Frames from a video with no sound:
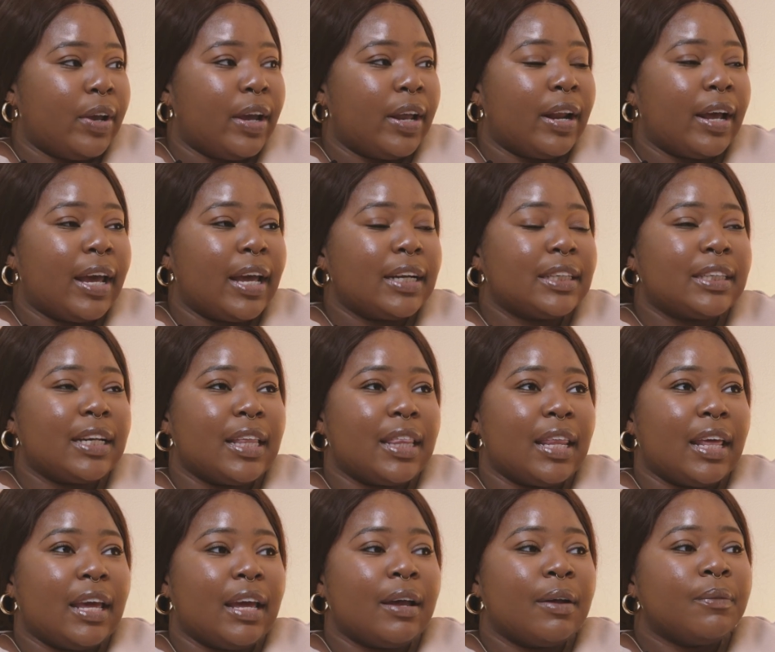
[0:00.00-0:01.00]
And I actually
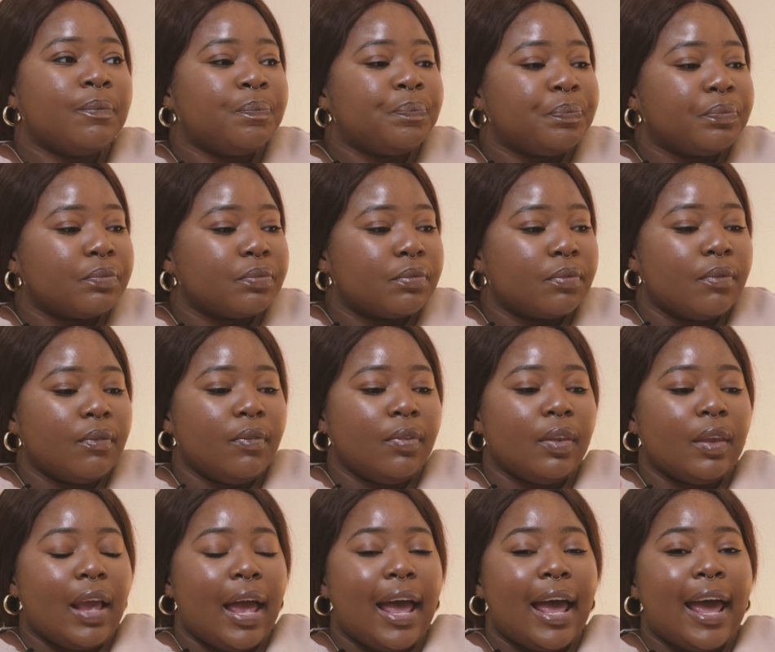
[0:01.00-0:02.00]
think
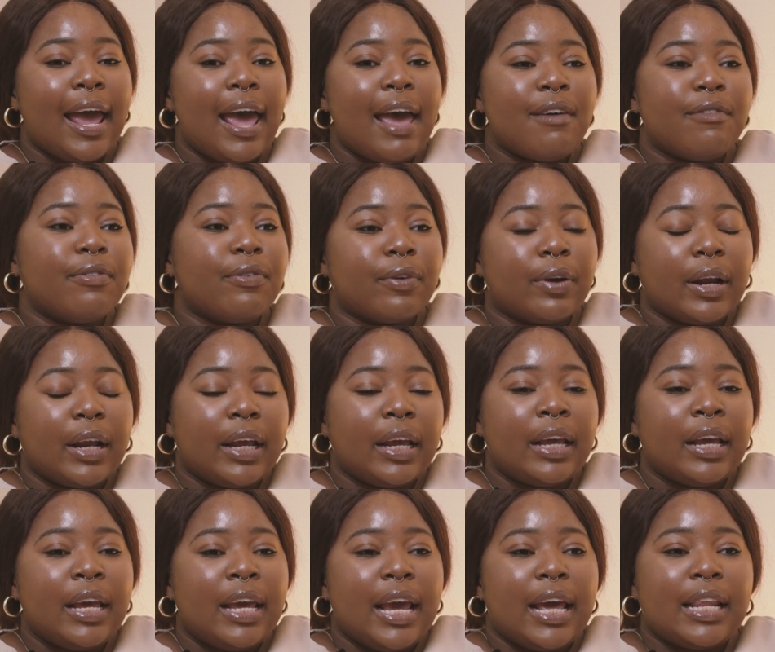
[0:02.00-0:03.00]

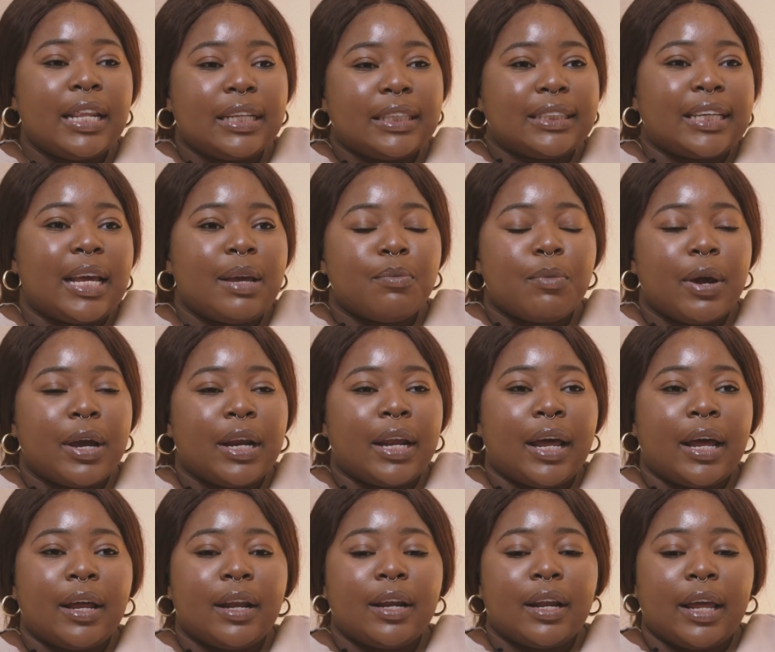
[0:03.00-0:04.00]
in the same way,
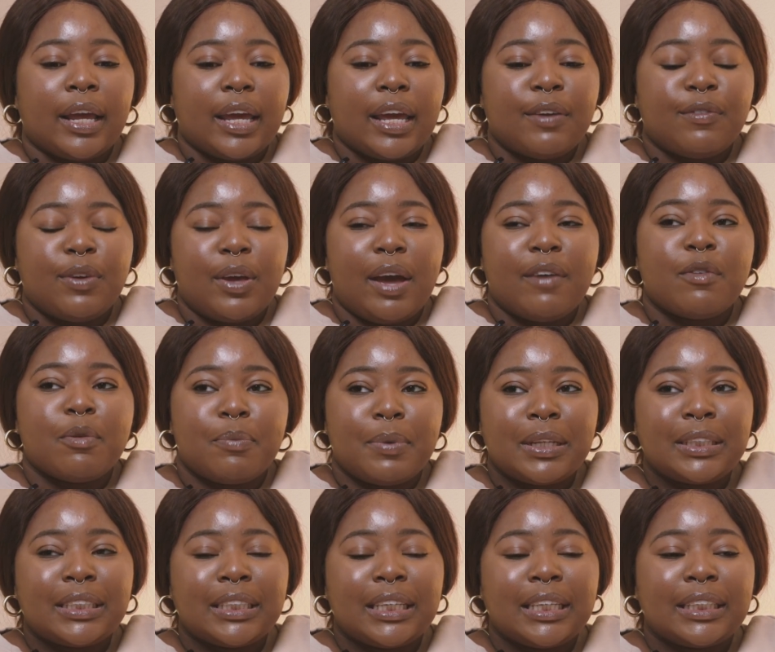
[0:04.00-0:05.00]
like if you have a
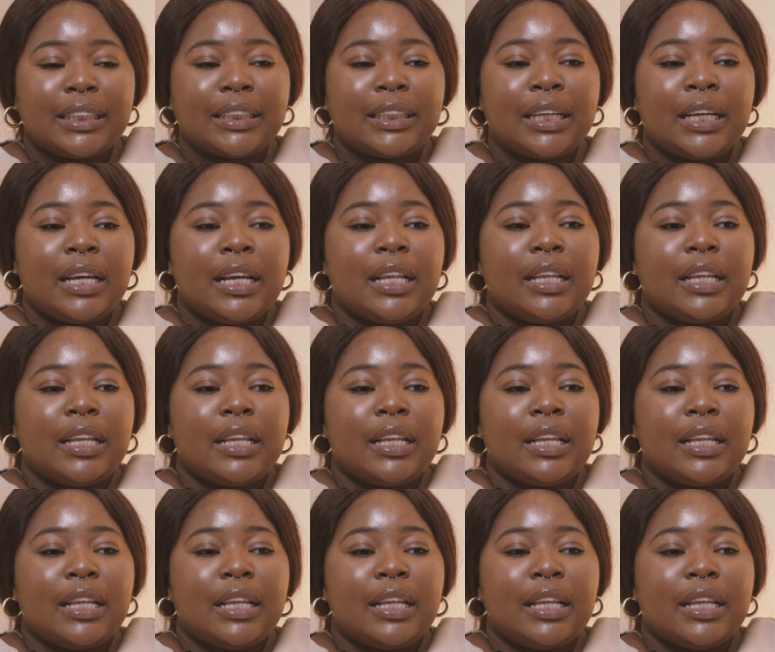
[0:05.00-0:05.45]
business,